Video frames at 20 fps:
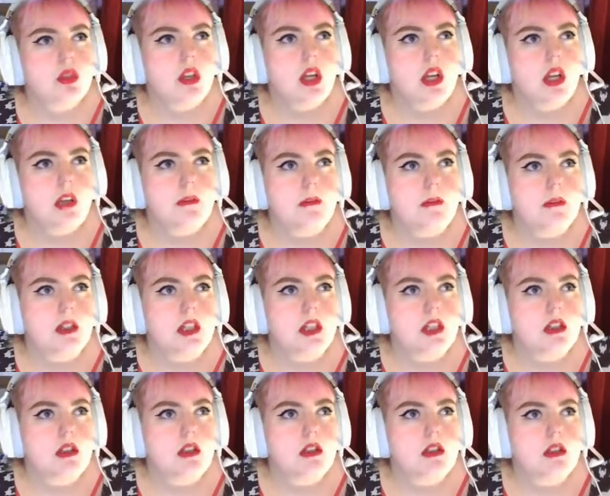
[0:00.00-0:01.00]
I think,
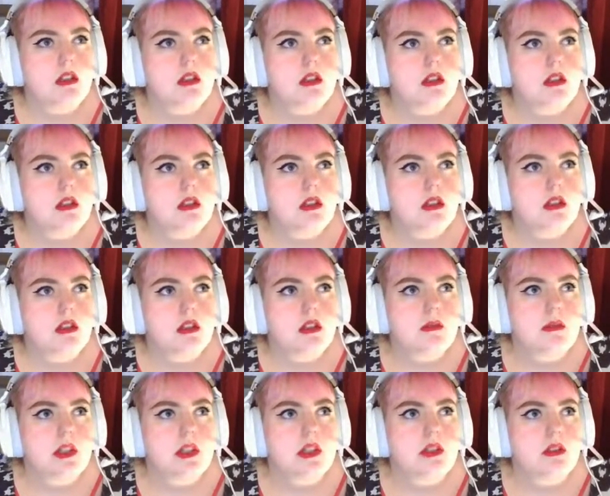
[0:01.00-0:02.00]
if
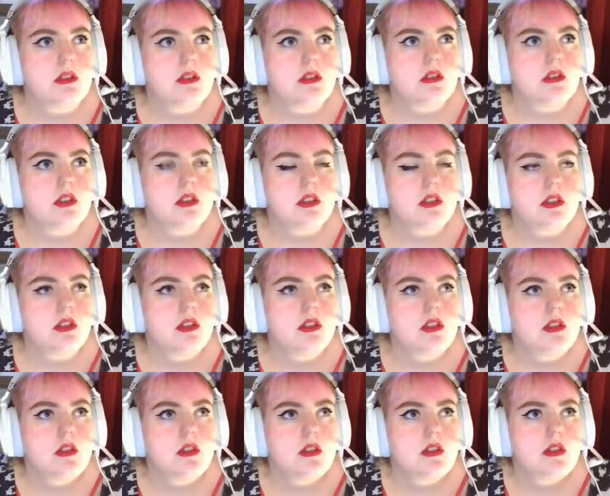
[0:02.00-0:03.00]
I don't
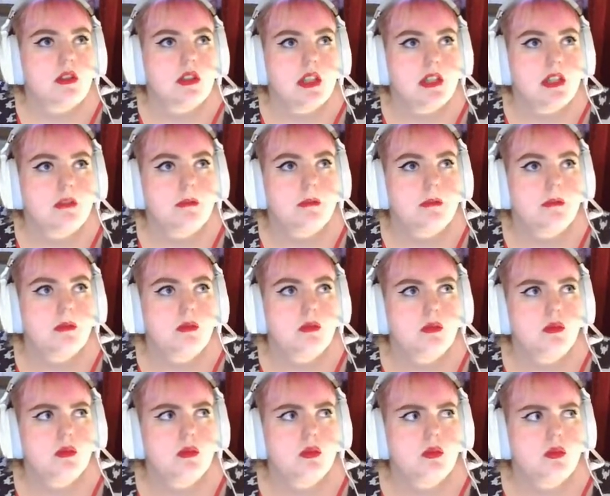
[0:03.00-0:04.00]
say
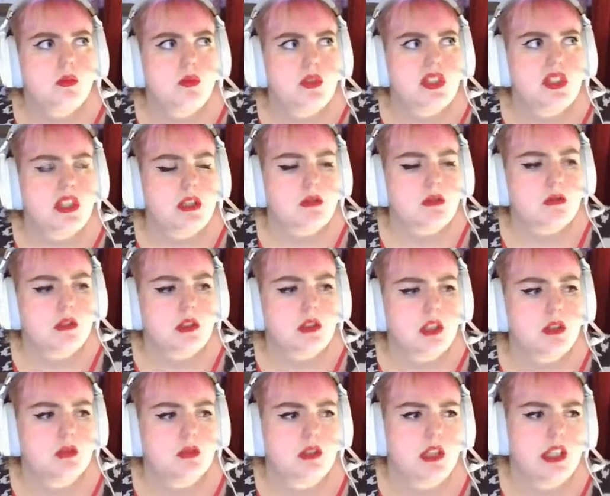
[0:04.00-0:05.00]
it wrong,
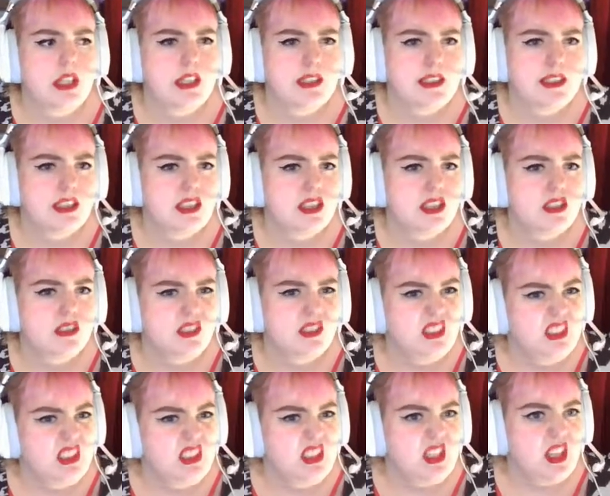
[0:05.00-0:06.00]
Uganda.
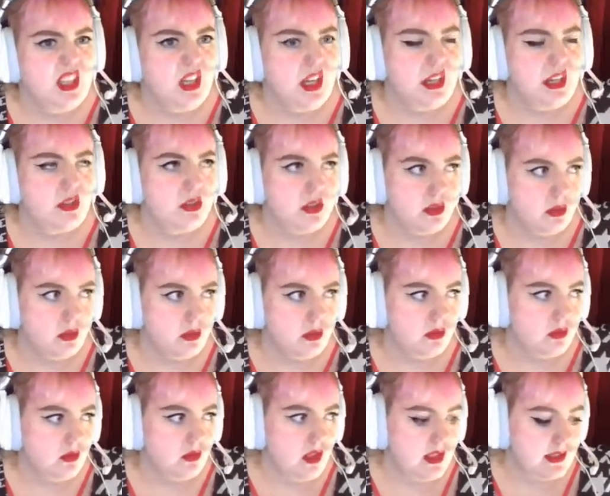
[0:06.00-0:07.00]
I don't know
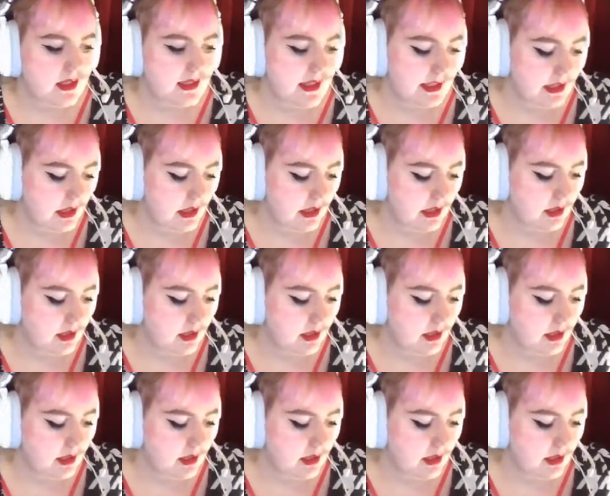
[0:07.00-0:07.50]
exactly.